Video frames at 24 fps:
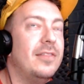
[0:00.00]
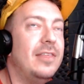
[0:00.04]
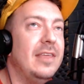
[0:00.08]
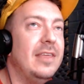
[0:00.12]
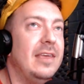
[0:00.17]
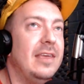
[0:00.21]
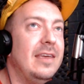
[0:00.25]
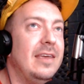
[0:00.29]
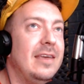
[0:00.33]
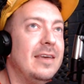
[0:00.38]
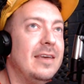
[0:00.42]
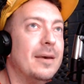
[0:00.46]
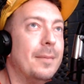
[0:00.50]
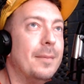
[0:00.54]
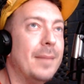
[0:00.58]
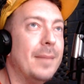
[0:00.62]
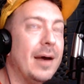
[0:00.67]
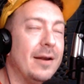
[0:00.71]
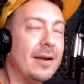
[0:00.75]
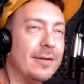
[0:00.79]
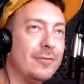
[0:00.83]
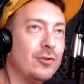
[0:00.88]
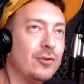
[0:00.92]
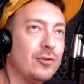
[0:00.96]
The
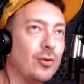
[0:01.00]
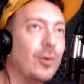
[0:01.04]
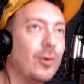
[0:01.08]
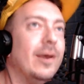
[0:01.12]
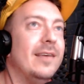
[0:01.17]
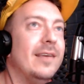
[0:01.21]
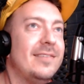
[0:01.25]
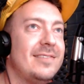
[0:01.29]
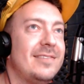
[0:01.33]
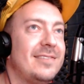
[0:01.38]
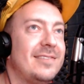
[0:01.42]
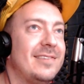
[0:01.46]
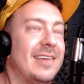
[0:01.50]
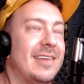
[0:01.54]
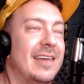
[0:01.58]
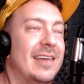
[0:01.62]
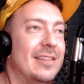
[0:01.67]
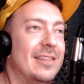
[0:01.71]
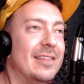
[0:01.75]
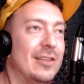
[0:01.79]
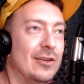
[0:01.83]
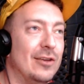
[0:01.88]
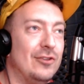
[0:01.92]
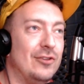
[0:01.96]
amount of twists
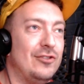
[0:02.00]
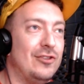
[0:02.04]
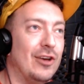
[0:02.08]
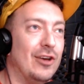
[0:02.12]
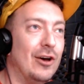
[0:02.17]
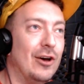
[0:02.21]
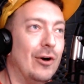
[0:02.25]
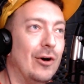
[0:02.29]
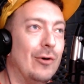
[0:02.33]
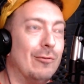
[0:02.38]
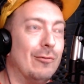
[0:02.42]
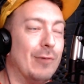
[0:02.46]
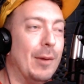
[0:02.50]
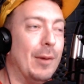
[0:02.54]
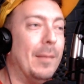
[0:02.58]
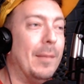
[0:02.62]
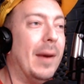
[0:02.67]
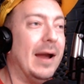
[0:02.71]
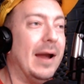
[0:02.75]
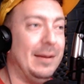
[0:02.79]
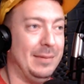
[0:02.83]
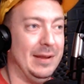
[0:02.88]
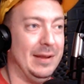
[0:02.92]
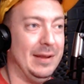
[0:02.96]
in this show
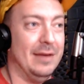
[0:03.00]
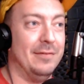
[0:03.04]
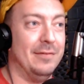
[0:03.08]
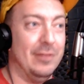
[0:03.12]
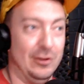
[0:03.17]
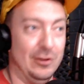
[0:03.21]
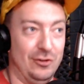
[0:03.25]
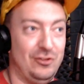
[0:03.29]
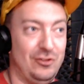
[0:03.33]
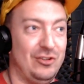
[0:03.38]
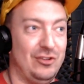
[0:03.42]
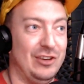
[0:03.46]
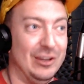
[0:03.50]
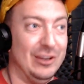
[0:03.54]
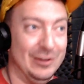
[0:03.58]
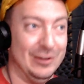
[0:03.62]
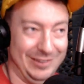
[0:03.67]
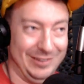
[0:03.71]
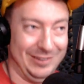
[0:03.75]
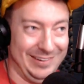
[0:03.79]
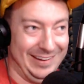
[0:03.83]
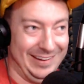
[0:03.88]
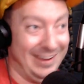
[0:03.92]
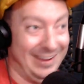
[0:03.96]
remind me of The
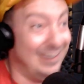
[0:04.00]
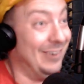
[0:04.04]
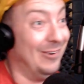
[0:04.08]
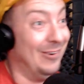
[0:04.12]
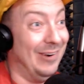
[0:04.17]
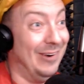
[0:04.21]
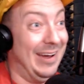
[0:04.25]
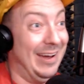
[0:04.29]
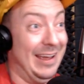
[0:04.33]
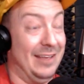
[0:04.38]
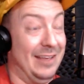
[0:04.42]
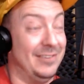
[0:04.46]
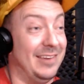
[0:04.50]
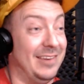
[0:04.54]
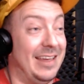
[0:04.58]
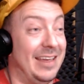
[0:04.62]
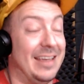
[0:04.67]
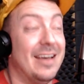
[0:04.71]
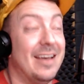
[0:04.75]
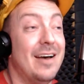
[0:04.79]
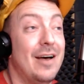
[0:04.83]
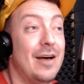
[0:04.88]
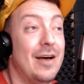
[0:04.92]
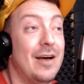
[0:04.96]
Shield in a way. It's
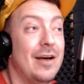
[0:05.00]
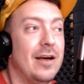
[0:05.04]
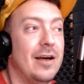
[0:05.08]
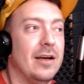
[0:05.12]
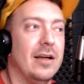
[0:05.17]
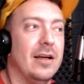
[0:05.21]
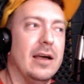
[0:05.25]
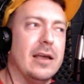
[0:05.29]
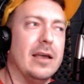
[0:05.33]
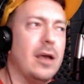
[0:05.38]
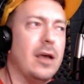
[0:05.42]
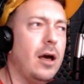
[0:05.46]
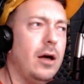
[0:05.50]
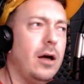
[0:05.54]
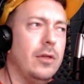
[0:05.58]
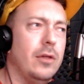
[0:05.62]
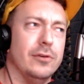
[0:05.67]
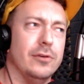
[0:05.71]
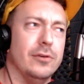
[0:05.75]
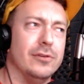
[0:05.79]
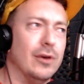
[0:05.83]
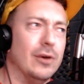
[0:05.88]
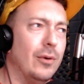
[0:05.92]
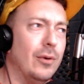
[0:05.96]
like, oh,
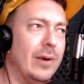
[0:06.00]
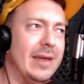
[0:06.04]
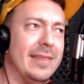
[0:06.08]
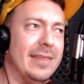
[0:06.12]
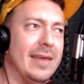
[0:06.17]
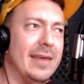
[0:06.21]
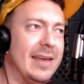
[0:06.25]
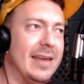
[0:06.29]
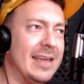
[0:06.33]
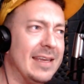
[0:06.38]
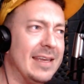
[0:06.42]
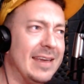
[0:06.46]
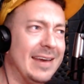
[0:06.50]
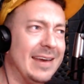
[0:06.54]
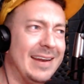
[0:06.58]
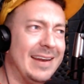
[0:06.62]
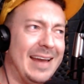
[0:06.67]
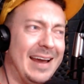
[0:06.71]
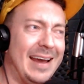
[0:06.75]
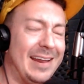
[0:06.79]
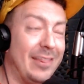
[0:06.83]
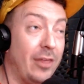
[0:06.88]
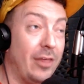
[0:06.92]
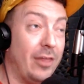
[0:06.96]
there's no way they can get
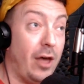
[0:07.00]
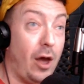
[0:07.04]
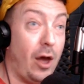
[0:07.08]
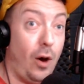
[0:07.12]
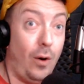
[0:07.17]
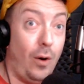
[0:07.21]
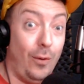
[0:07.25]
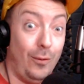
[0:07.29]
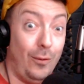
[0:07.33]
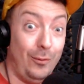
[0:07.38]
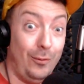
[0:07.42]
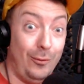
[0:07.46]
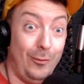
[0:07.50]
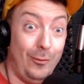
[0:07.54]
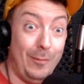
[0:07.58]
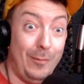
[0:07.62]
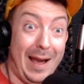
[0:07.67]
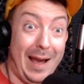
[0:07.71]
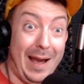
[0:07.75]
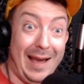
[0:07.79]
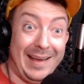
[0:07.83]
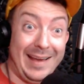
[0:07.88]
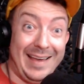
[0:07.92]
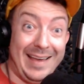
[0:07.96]
out of that. Oh
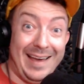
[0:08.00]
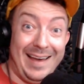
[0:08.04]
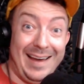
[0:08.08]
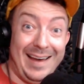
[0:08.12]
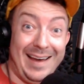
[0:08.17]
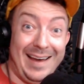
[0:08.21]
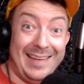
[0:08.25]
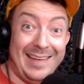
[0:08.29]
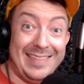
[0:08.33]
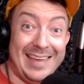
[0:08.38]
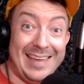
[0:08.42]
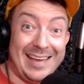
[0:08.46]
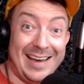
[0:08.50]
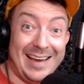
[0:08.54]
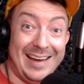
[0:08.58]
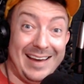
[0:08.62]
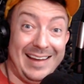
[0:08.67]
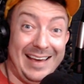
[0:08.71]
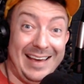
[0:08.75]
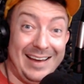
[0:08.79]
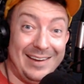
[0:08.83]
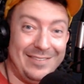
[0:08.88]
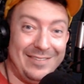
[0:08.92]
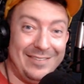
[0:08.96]
my God. what? They got
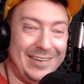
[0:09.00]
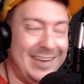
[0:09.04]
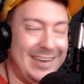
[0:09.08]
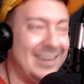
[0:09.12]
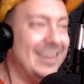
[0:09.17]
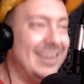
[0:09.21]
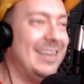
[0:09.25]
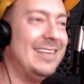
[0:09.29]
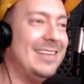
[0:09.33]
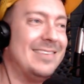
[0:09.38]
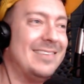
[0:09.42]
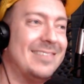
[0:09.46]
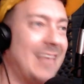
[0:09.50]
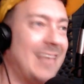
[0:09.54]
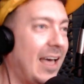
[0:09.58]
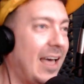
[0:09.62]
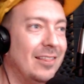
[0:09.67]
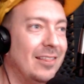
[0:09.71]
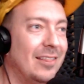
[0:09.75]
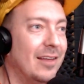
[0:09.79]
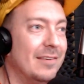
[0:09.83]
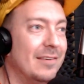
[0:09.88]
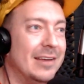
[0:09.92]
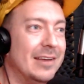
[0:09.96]
out of it. I
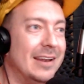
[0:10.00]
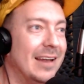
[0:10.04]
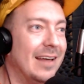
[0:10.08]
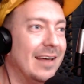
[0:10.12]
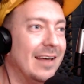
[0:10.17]
love it.